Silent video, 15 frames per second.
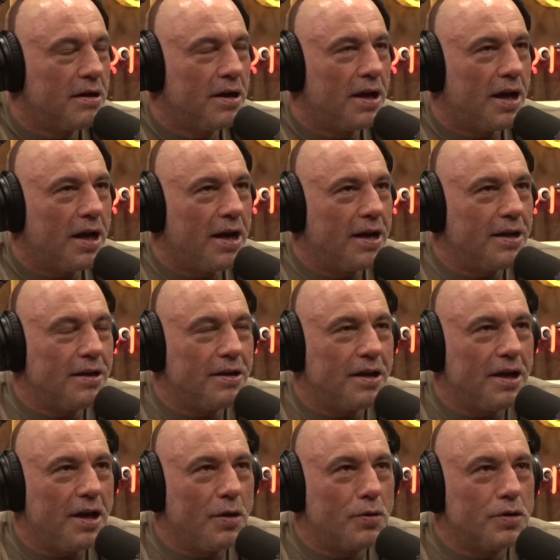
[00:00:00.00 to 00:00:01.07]
And
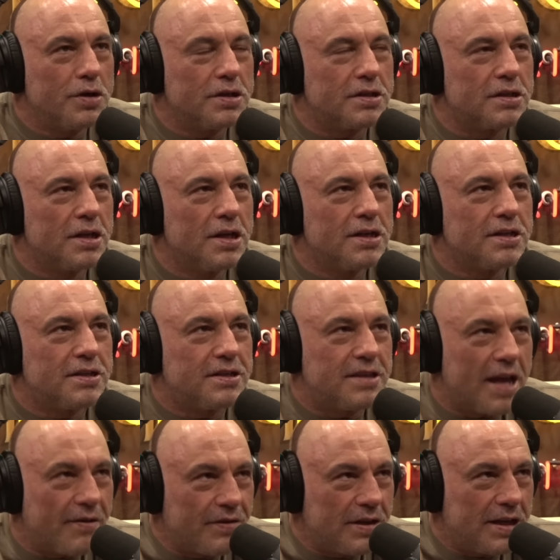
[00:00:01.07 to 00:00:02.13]
it was
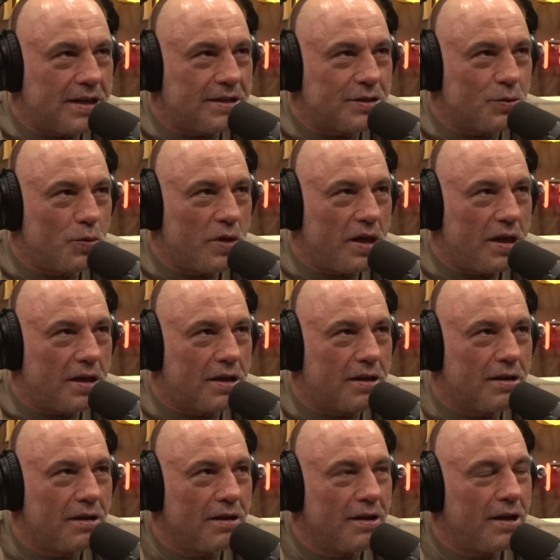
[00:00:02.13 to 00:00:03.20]
7 days a
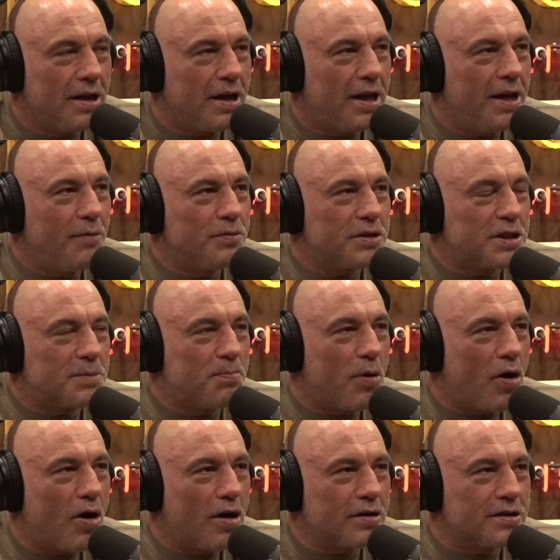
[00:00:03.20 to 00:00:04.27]
week. He would
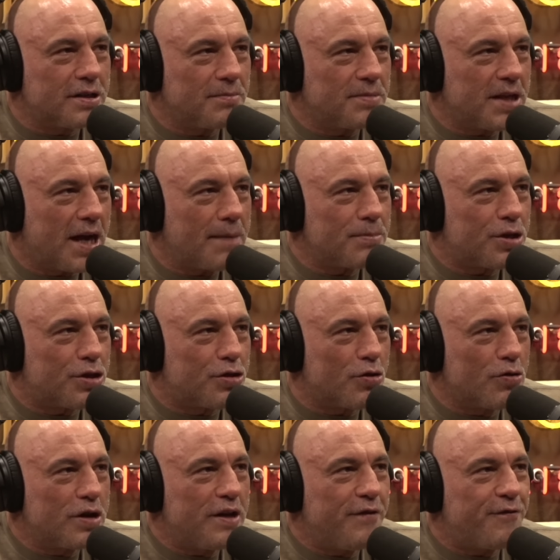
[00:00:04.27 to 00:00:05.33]
spar sometimes
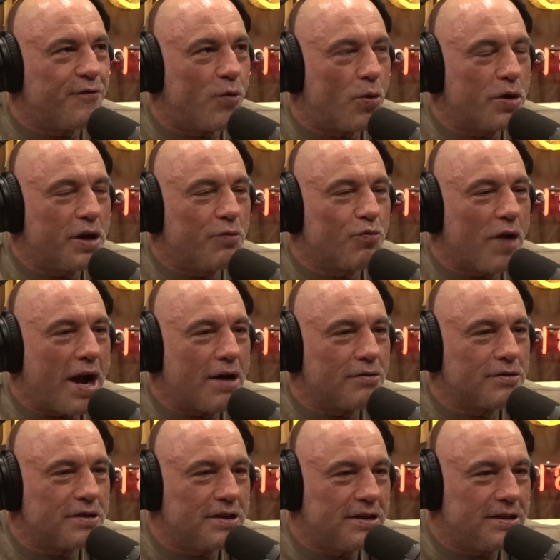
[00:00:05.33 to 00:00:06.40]
30, 40
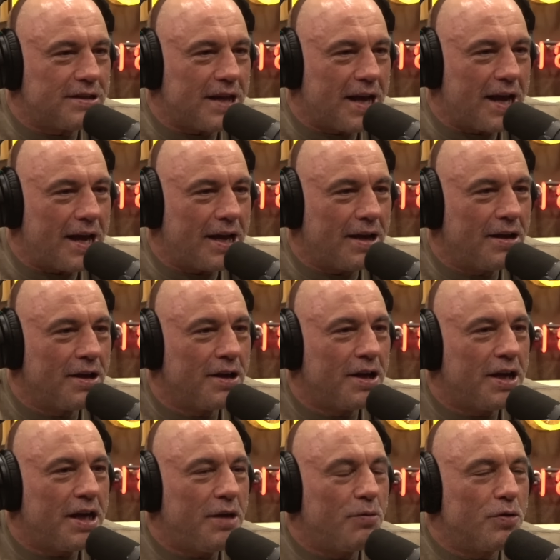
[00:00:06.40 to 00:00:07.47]
rounds in a day.
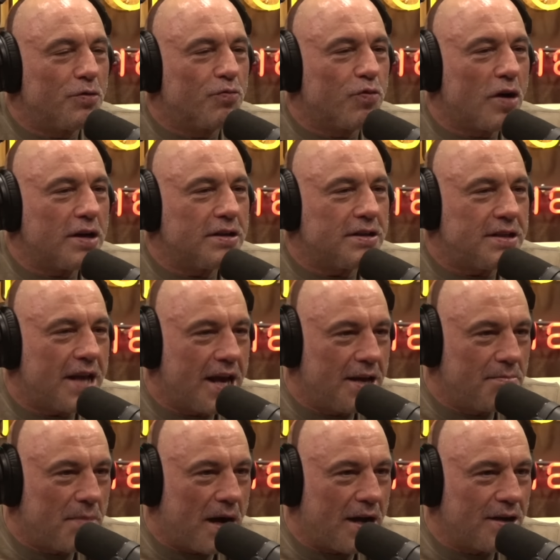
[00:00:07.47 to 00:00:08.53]
He would run
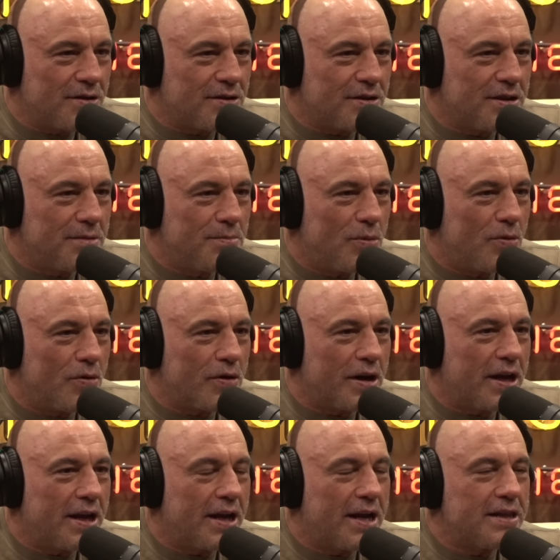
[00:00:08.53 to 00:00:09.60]
10 miles in the
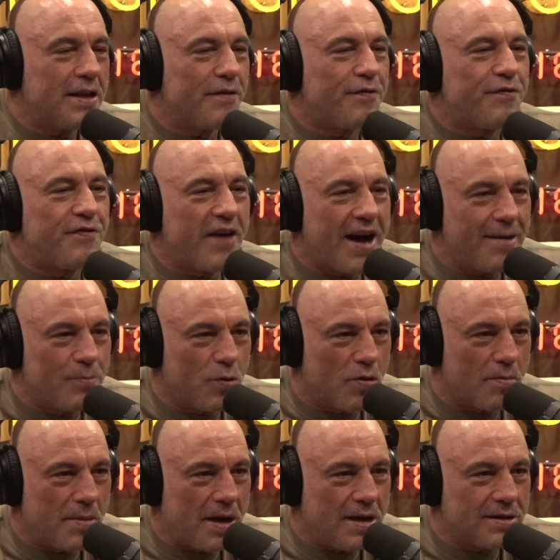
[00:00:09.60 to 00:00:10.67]
morning and then 5
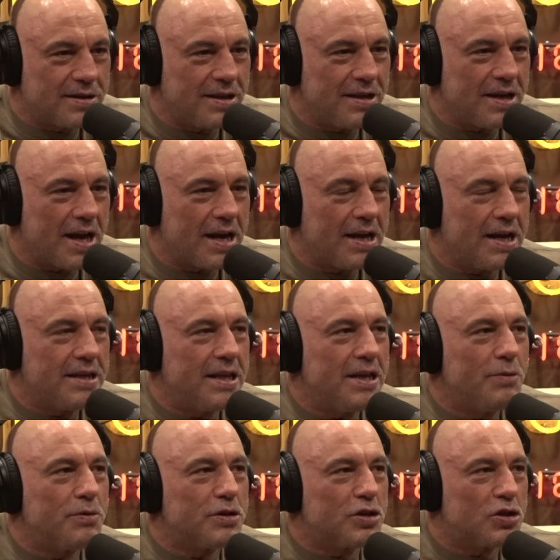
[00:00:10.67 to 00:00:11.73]
more miles at night. And then
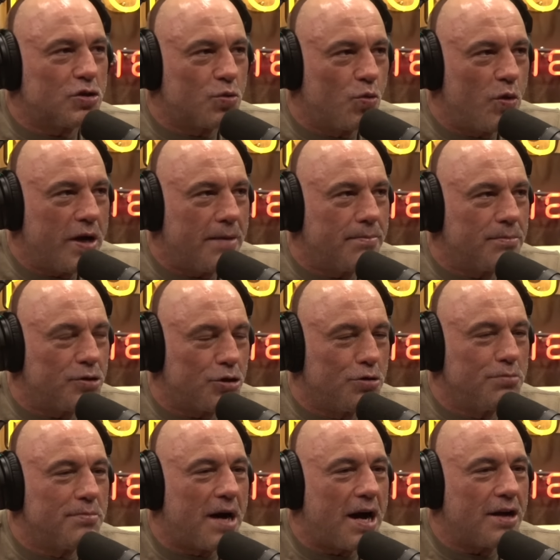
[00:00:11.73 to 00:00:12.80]
he would swim 2
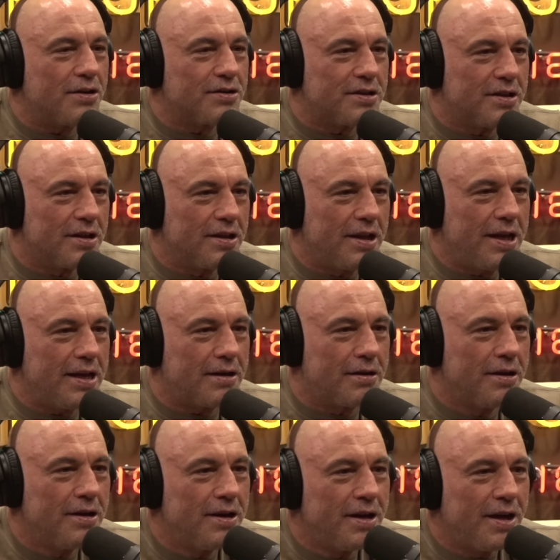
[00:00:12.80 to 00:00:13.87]
miles in the lake.
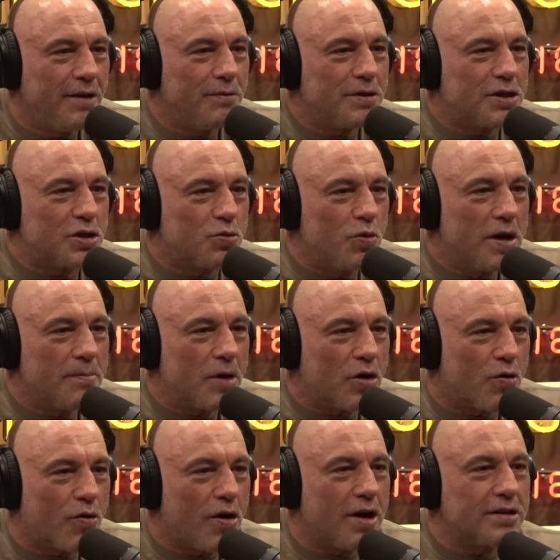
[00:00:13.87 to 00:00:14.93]
He would swim
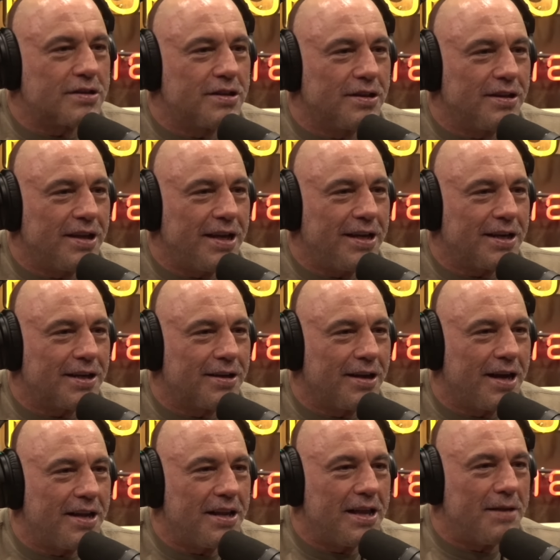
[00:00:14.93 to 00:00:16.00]
across the lake
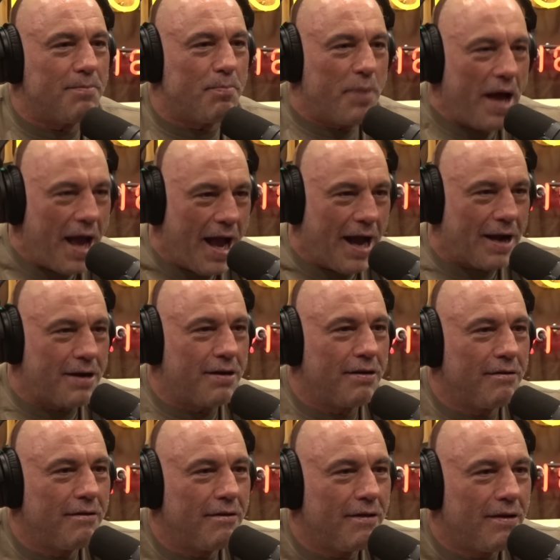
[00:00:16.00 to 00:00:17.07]
and then back.
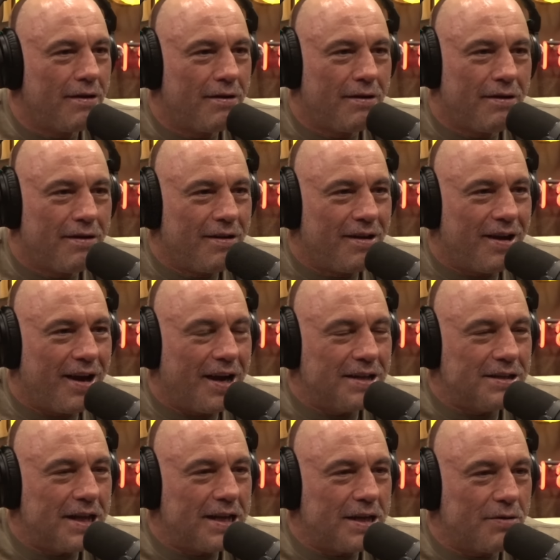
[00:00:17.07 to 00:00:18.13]

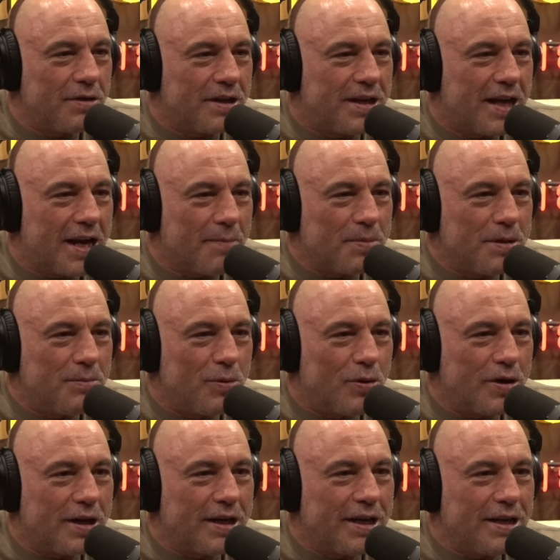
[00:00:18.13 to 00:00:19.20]
And then he would get up in the
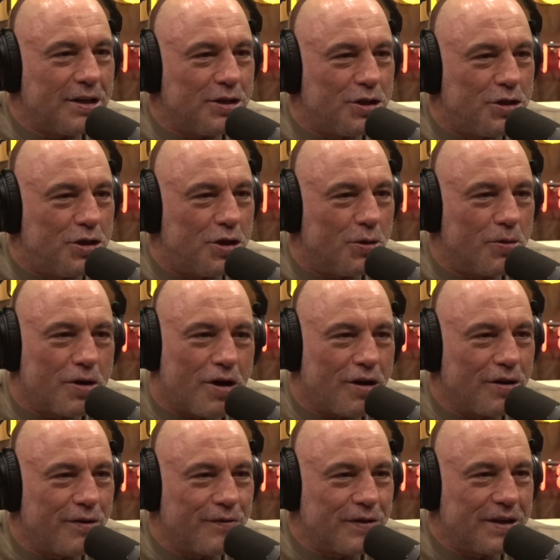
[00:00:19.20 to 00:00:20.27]
morning and do it
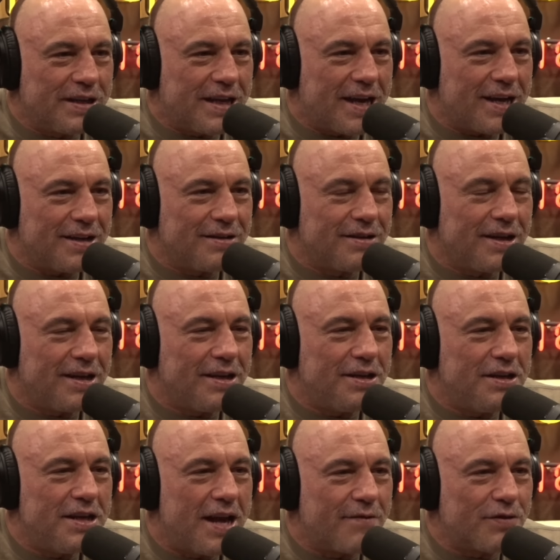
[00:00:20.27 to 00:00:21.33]
all over again, and he
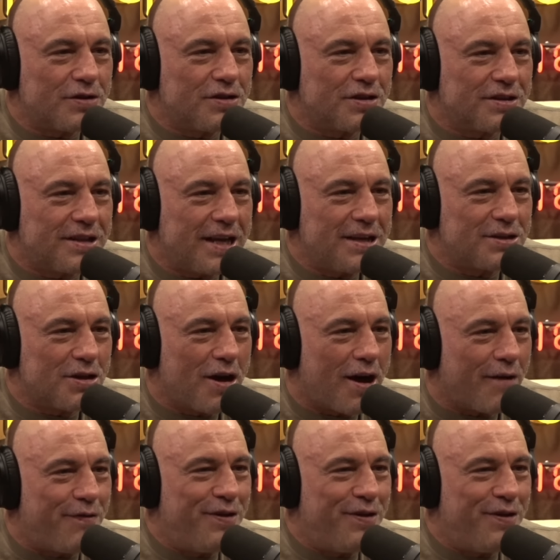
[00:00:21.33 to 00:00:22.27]
never took days off.